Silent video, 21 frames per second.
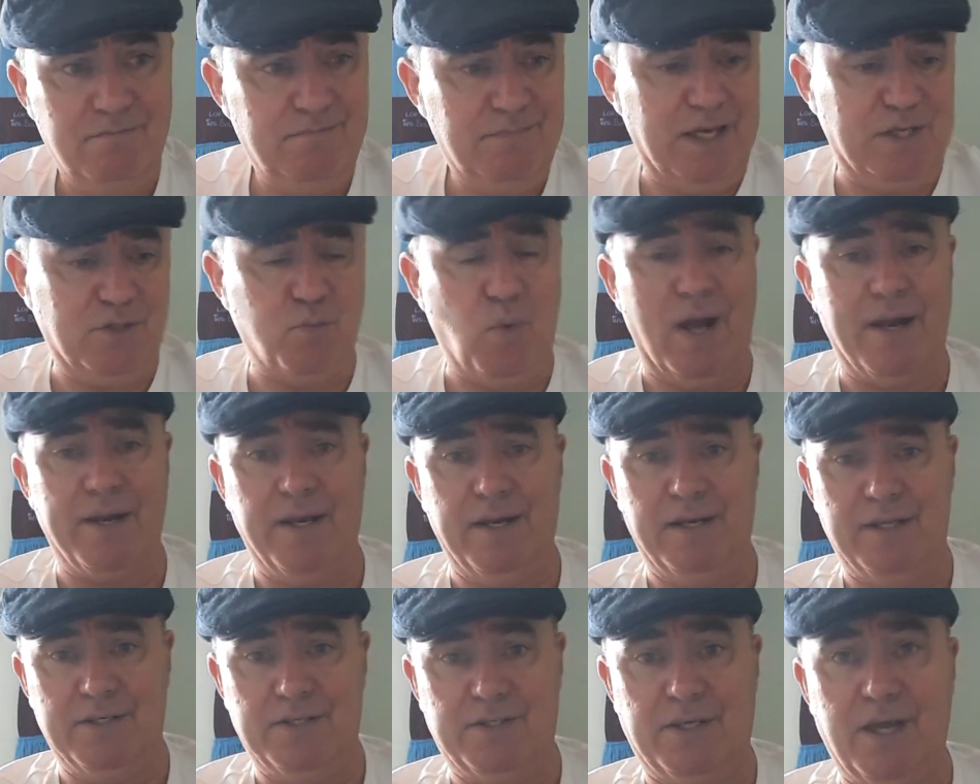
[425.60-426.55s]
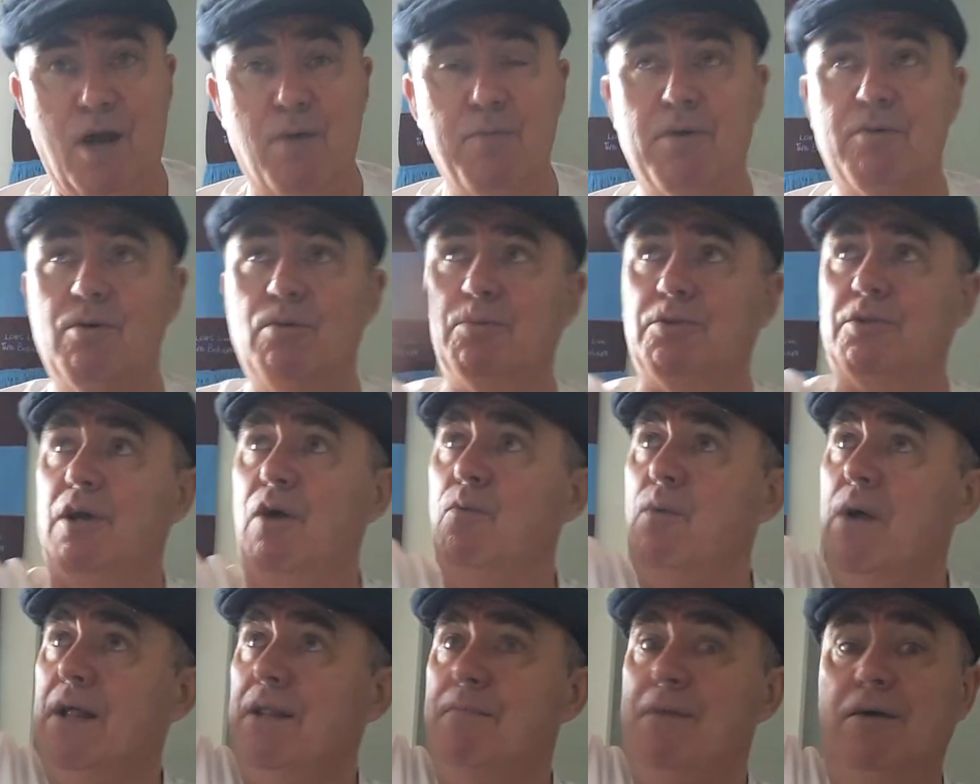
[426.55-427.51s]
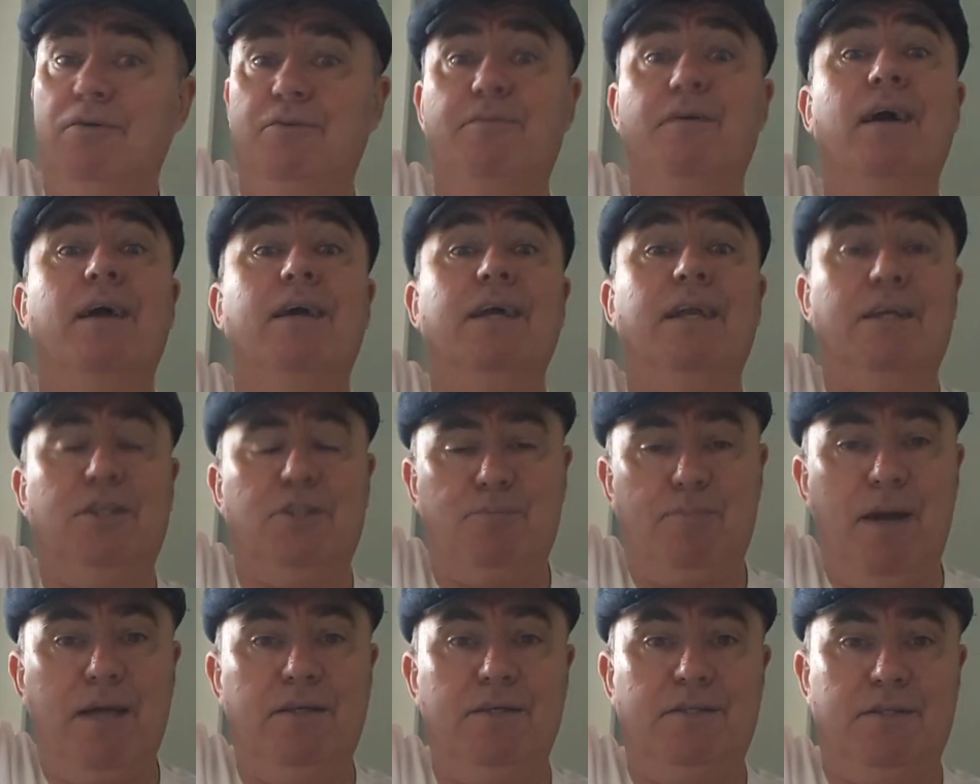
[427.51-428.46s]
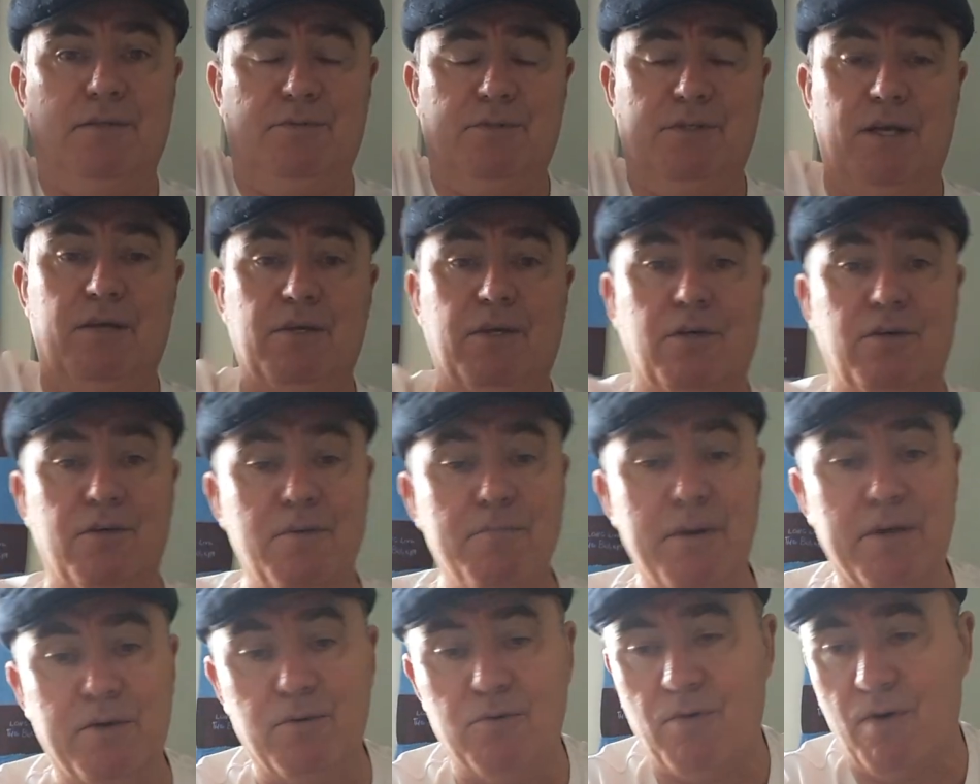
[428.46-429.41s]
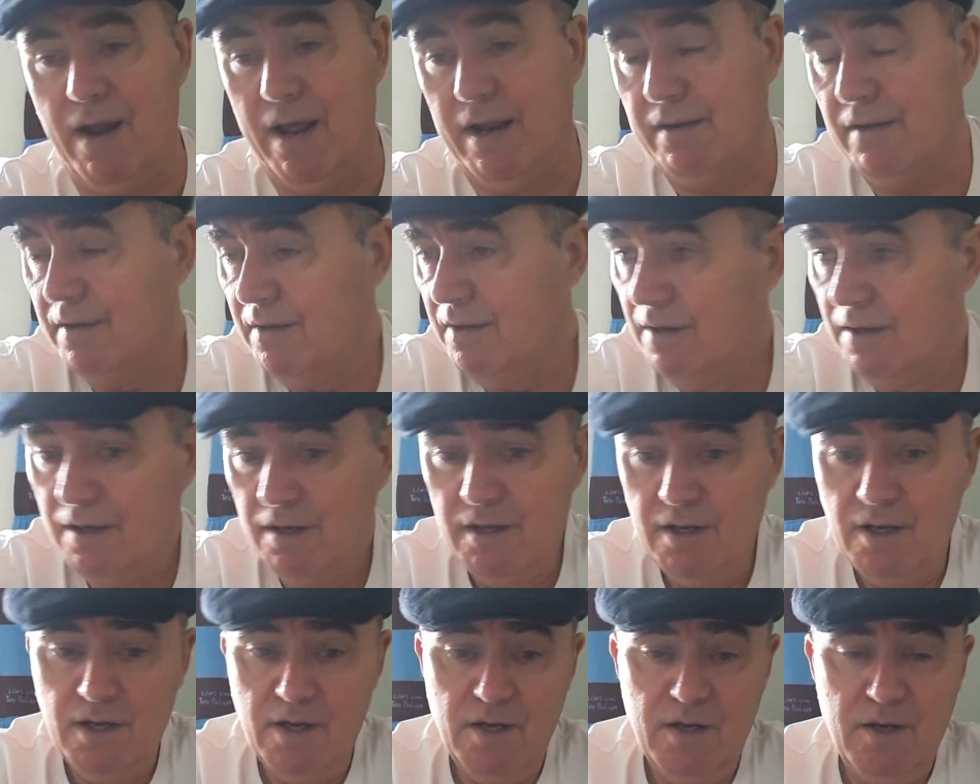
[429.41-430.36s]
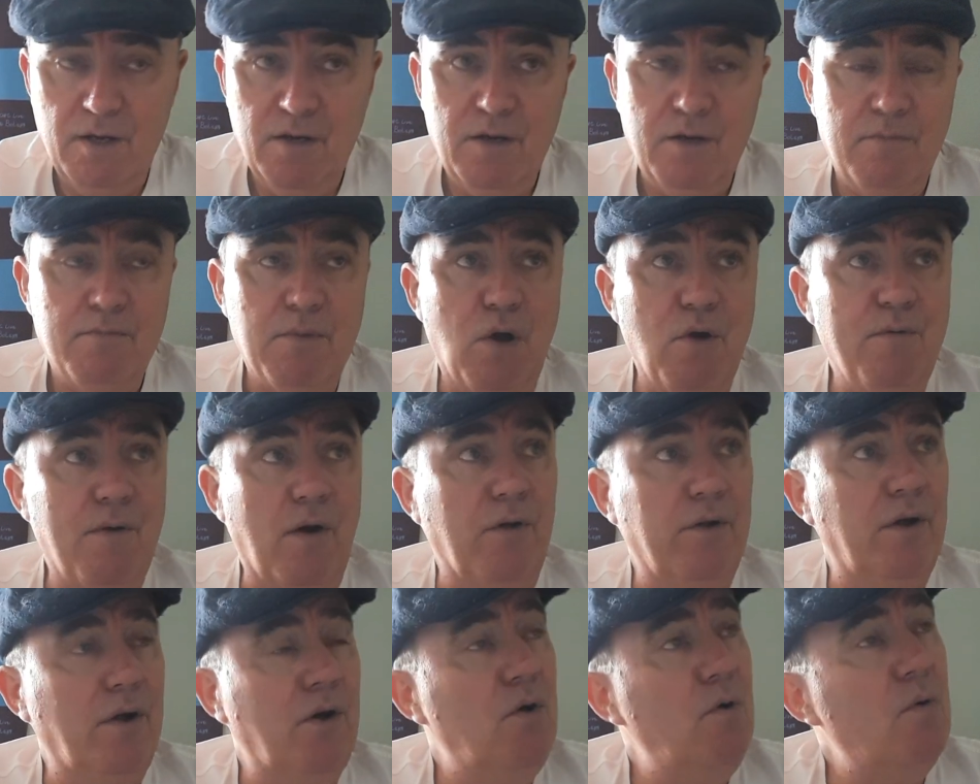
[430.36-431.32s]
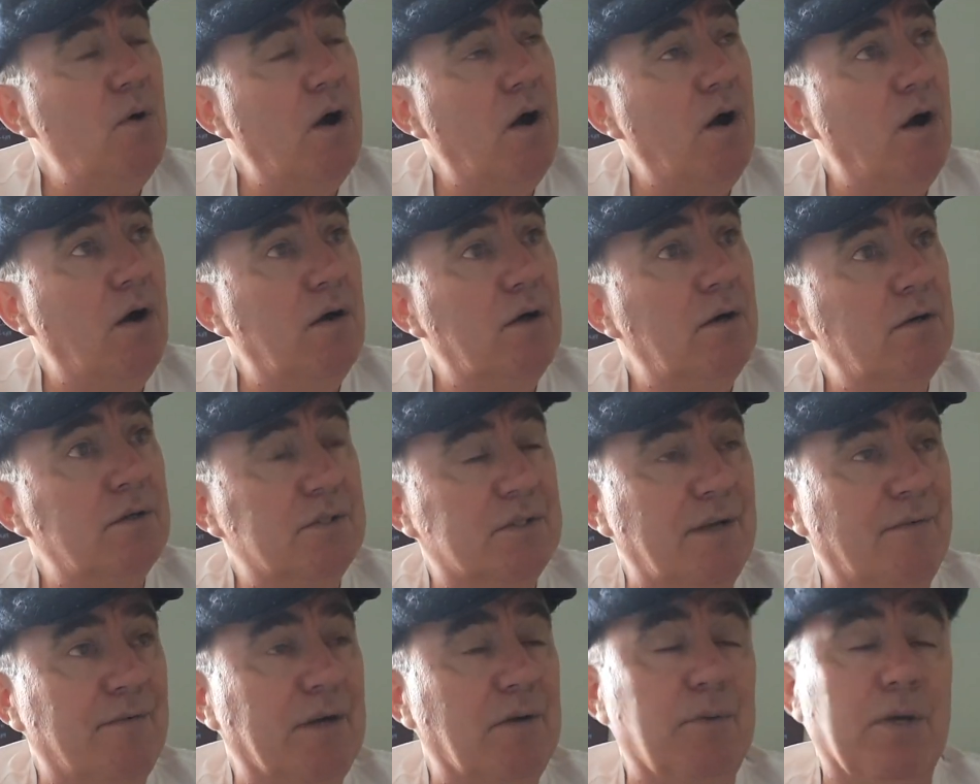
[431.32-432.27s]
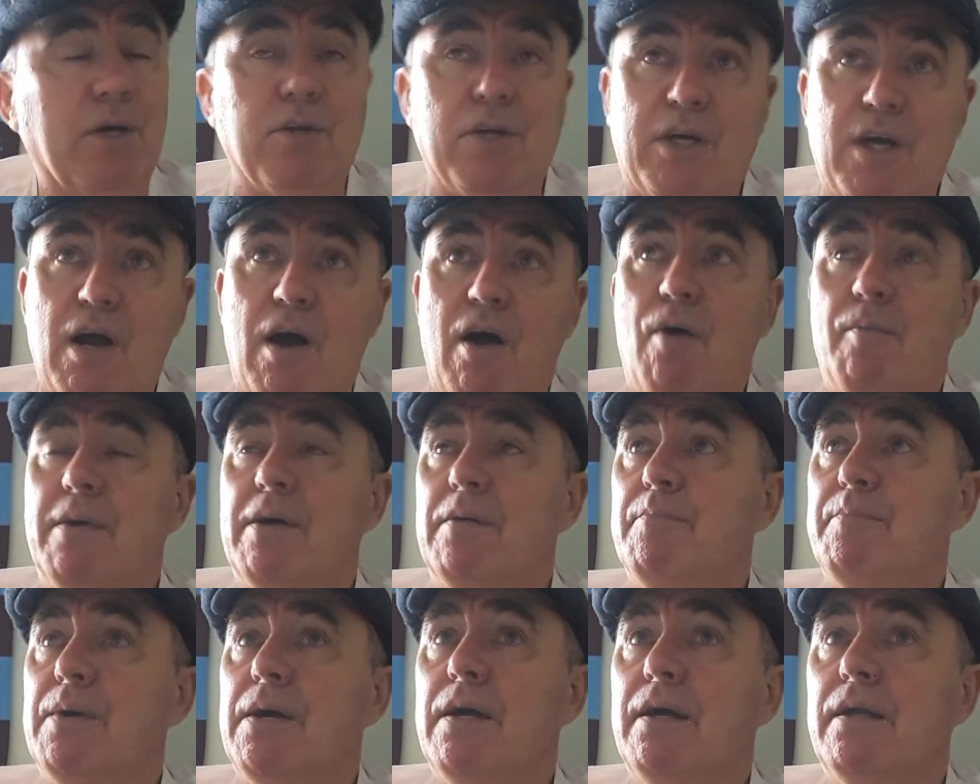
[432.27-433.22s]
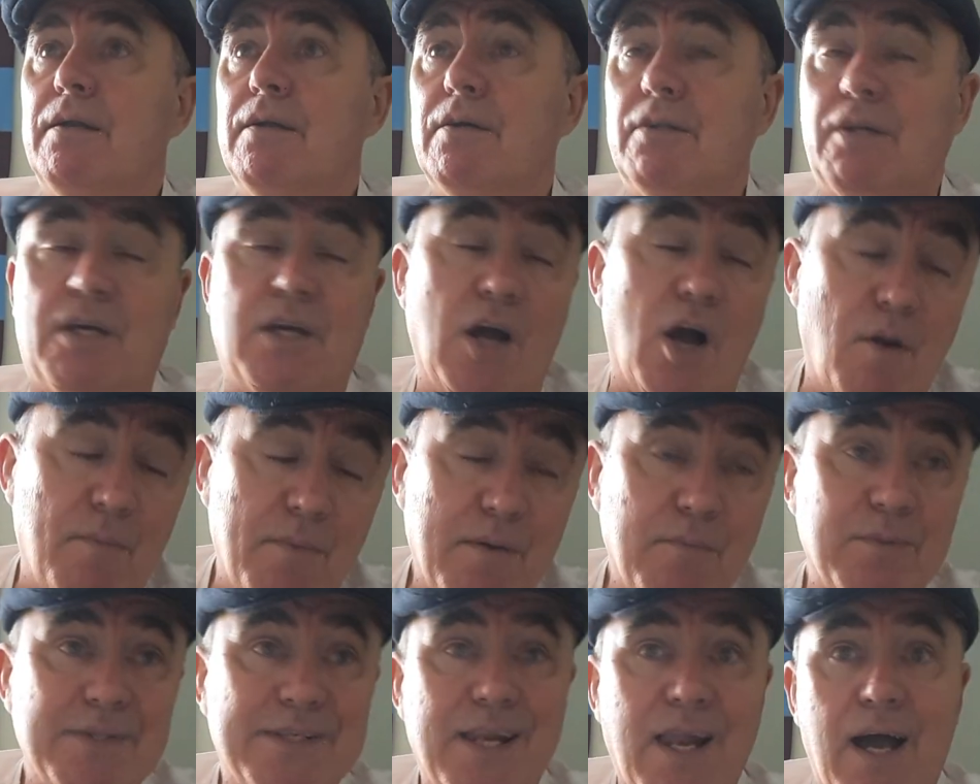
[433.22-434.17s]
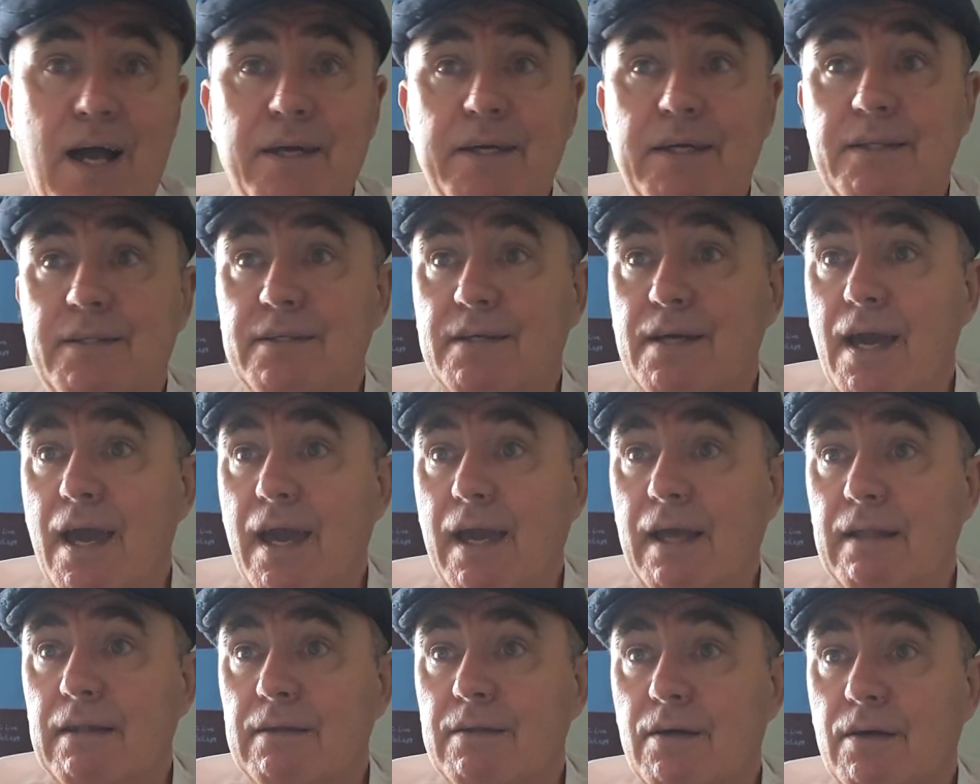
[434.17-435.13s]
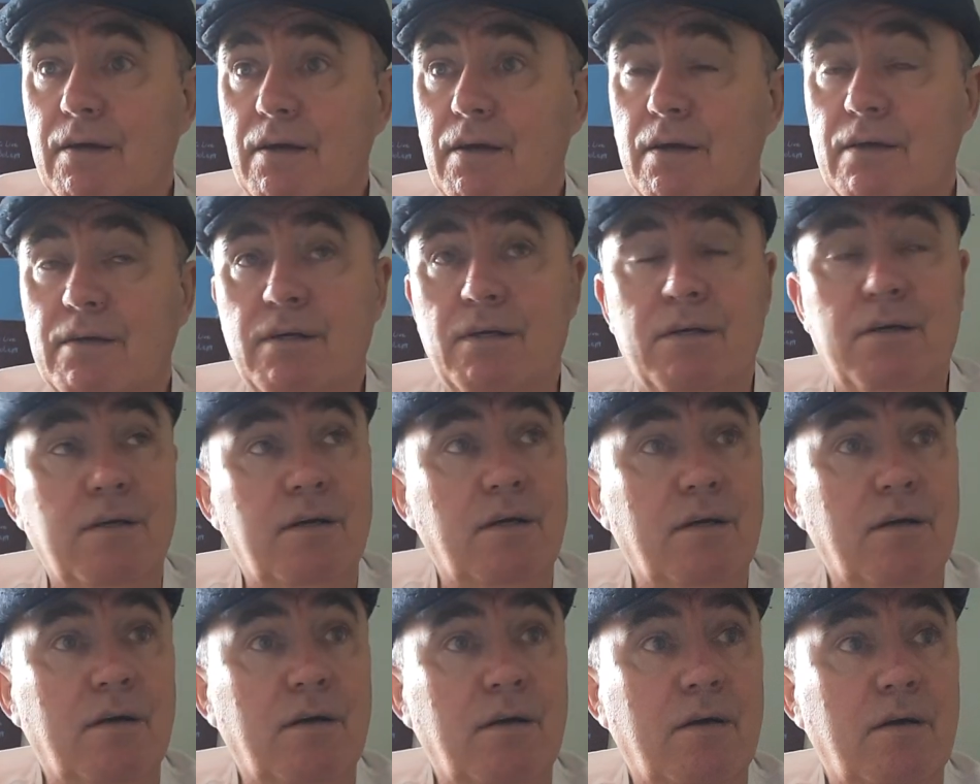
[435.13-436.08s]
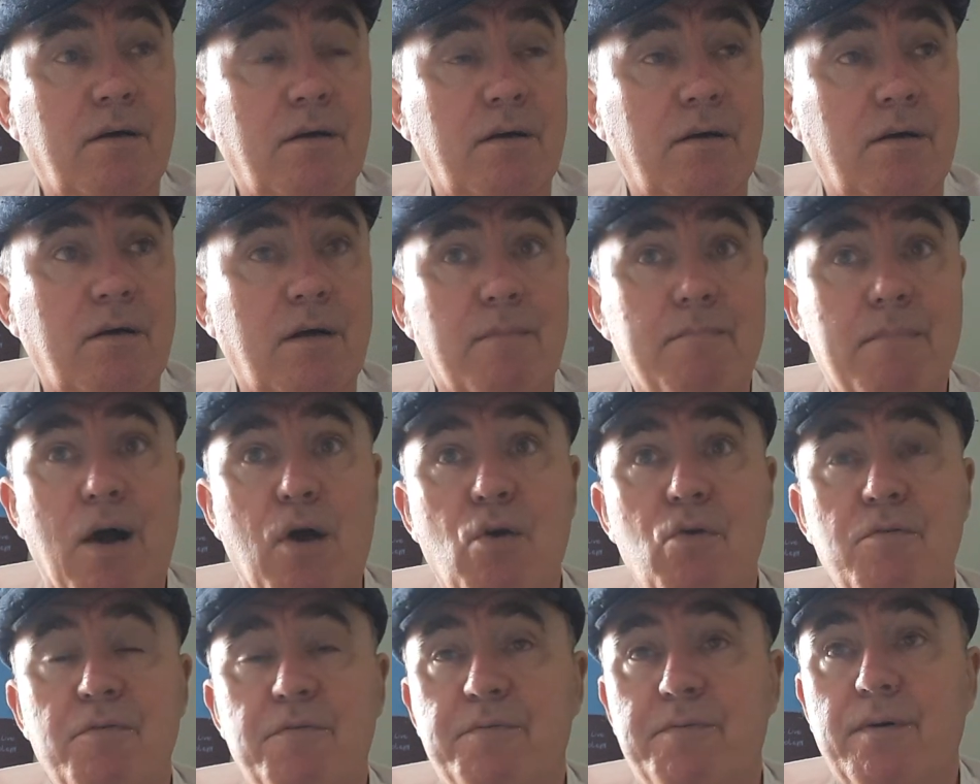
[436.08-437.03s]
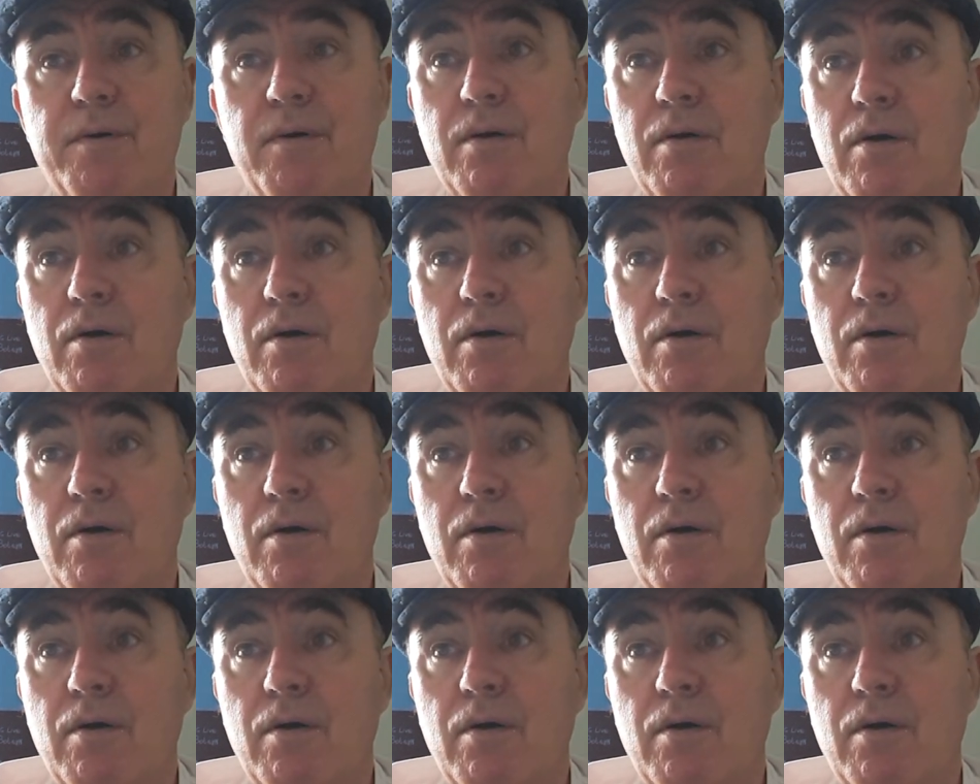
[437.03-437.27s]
That's one end of the scale, but also one of the most fucking expensive. So you've got your middle ground. Move on to something. We've got the carpet was laid, and a mauve